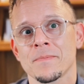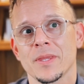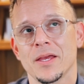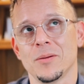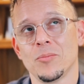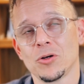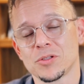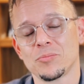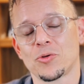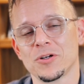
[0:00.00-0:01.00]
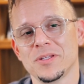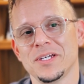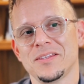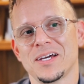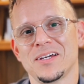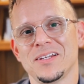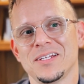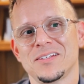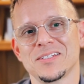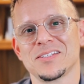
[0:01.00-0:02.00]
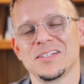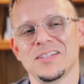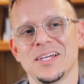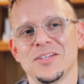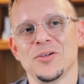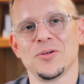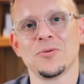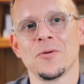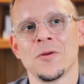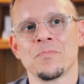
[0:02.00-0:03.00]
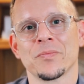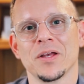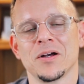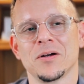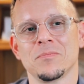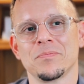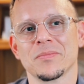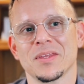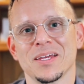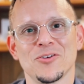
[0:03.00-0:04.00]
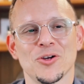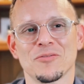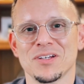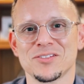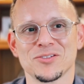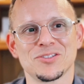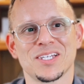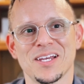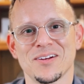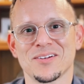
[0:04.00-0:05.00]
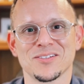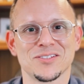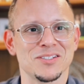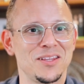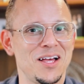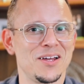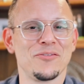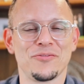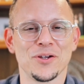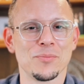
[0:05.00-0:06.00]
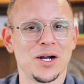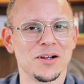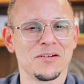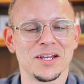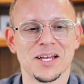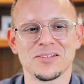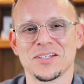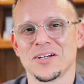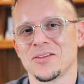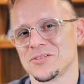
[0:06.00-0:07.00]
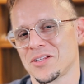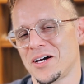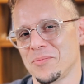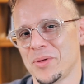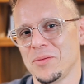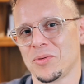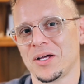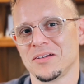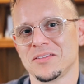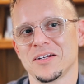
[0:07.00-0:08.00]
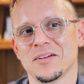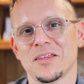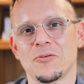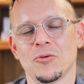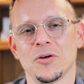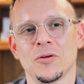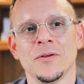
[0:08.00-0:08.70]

and most importantly, that it doesn't let you get nervous or scared, because there's a lot of fear mongering out there. There's a lot of people out there that will